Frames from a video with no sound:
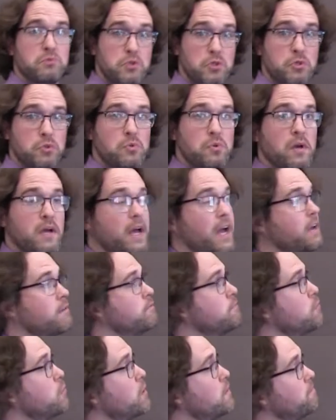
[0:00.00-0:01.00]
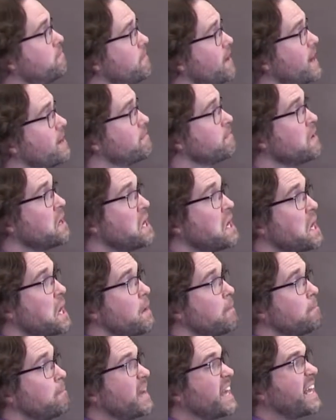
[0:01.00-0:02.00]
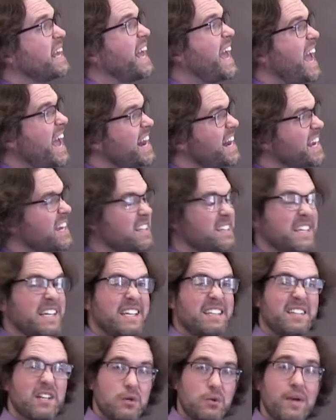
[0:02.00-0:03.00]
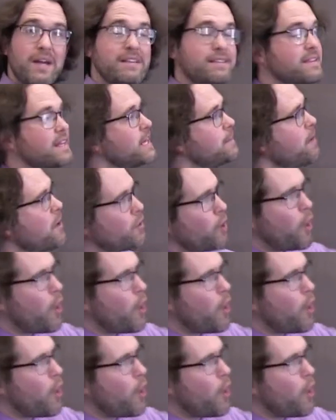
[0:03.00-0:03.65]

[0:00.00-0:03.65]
2 and form 5. Mechanically, the great thing about